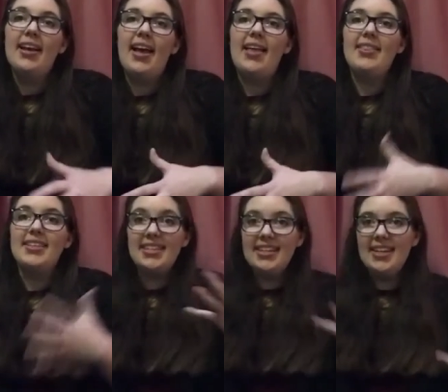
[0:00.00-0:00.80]
And the
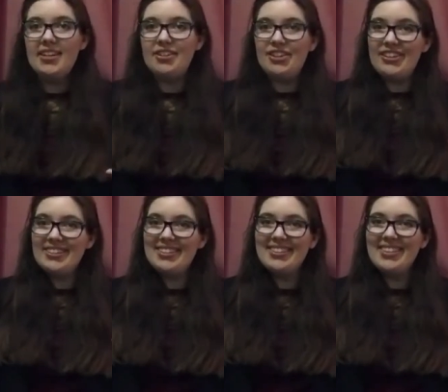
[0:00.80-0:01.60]

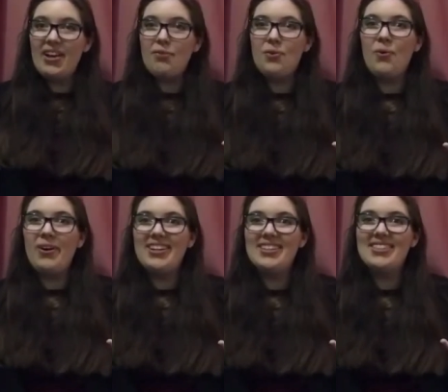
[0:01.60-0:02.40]
teenagers, of
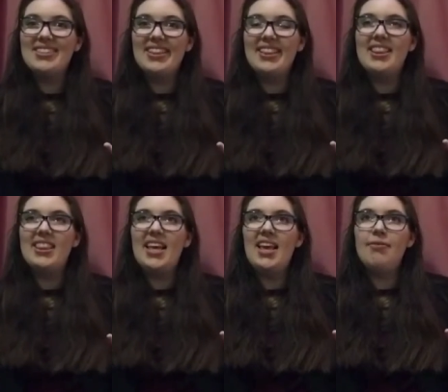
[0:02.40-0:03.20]
course,
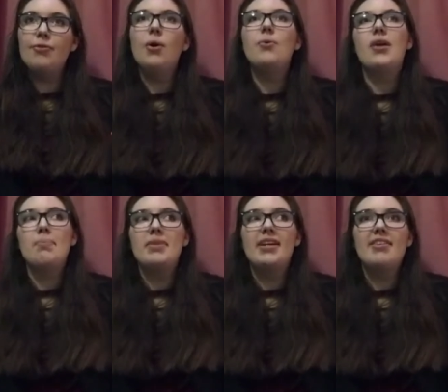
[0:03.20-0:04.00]
they've grown up
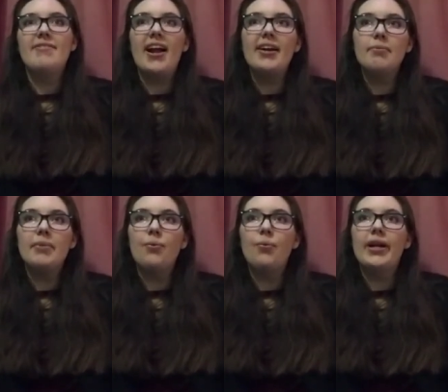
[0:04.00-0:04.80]
in an
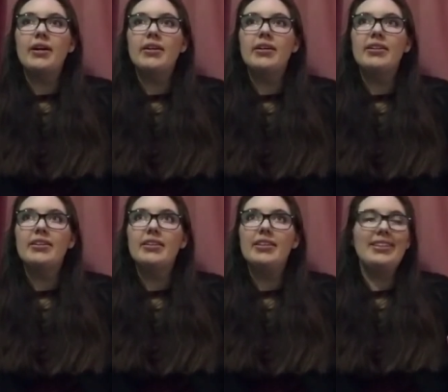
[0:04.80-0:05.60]
environment where
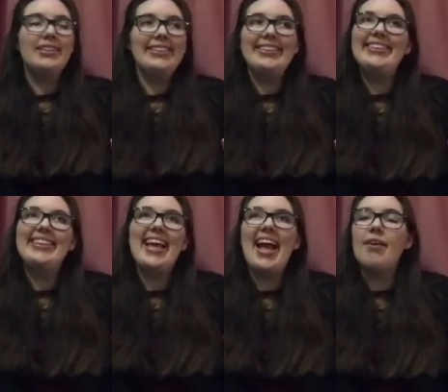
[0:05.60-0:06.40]

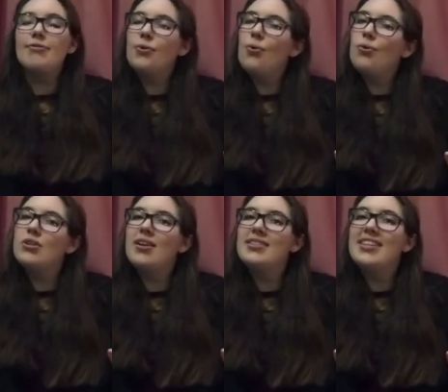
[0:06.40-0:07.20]
they have to hold
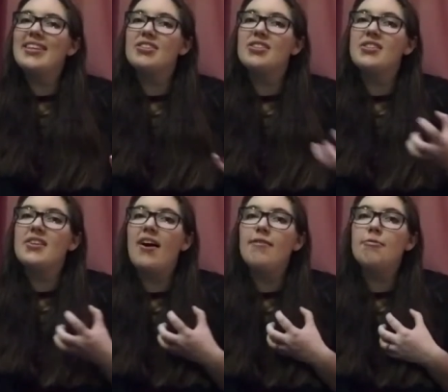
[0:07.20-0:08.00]
on to their
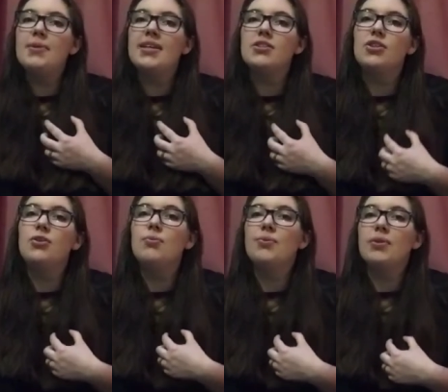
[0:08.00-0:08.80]
stuff because
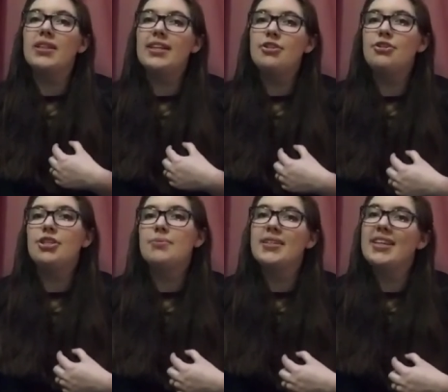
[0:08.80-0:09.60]
human
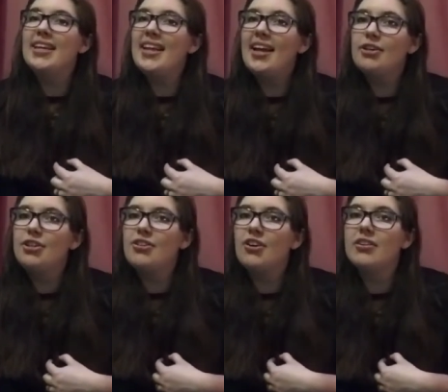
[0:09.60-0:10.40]
relationships and connections